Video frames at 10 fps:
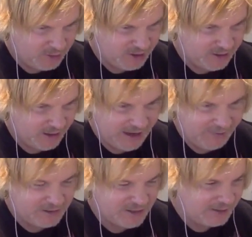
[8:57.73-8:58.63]
or did they have
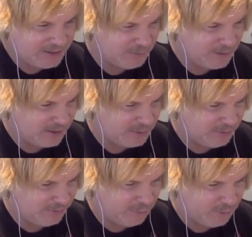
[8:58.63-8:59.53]
the tag team titles
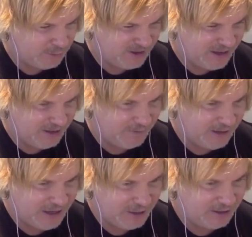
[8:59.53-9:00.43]
before? But in any
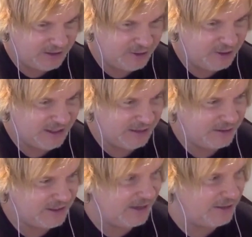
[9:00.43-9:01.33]
event, I think they're going to get the
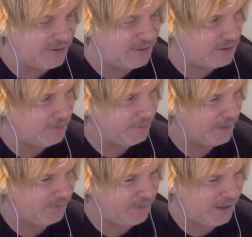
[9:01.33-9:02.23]
titles,
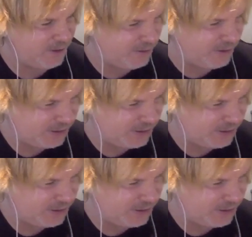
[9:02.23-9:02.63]
father and